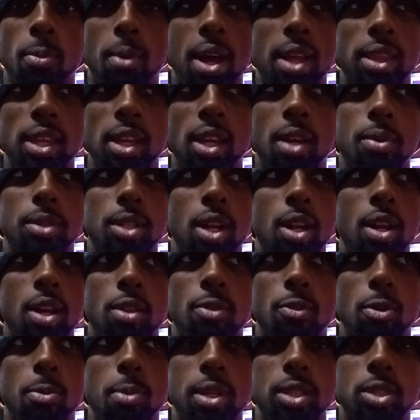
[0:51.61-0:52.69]
I think there was another
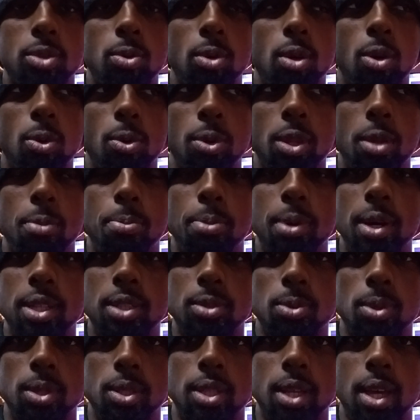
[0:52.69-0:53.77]
room as well where the bus
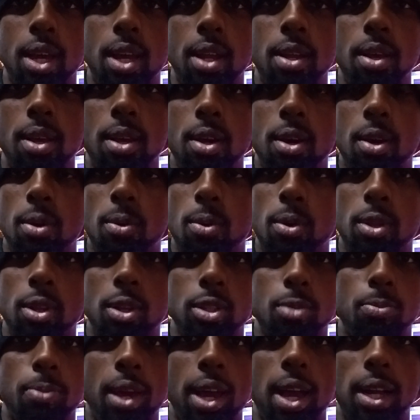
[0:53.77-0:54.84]
was at, where there's
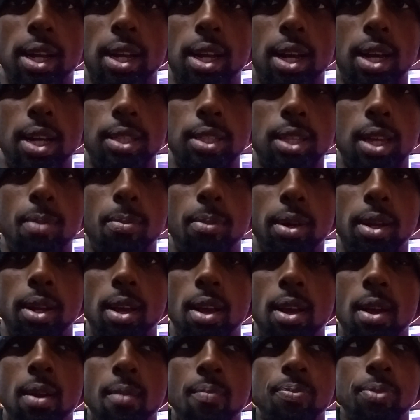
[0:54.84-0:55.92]
bad guys at, but
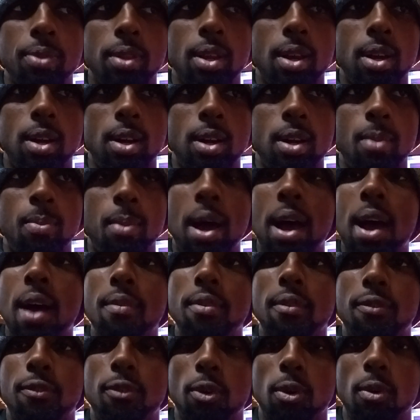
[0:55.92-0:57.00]
I have a
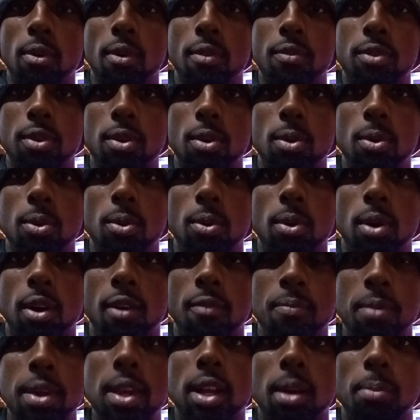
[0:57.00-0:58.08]
full review of
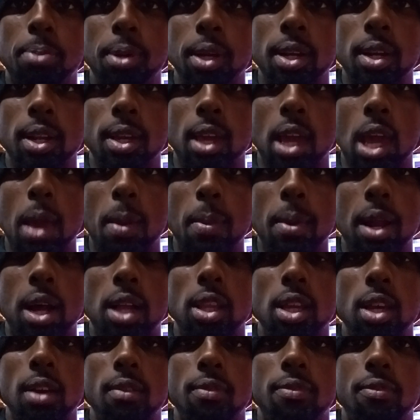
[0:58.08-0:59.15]
me completing the game, and I'll
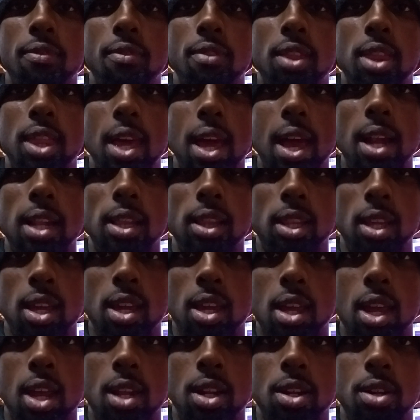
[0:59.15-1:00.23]
leave that
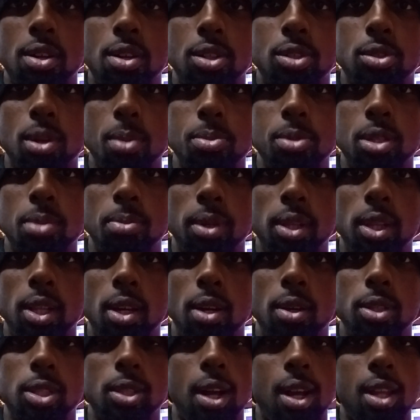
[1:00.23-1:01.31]
link in the description
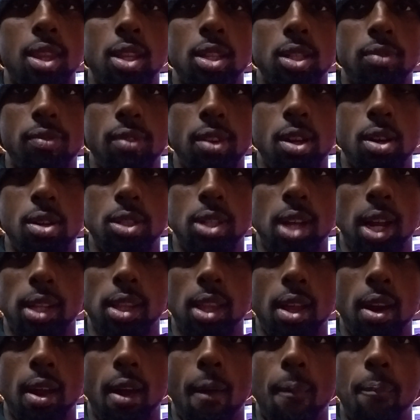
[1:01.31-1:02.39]
below, so after this video, check
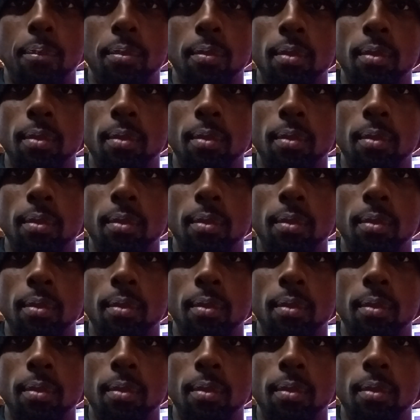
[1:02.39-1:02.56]
that out.